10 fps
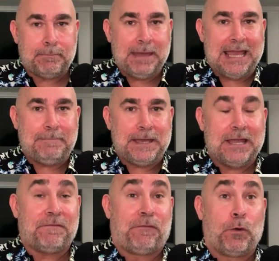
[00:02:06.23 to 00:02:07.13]

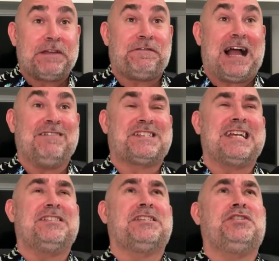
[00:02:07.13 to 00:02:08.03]
maybe at 45
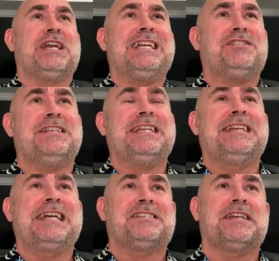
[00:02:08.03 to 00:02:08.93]
cents and change. And
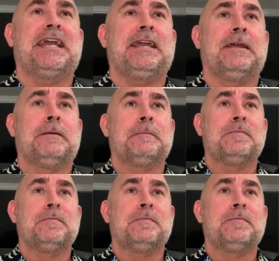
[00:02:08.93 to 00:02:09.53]
didn't I say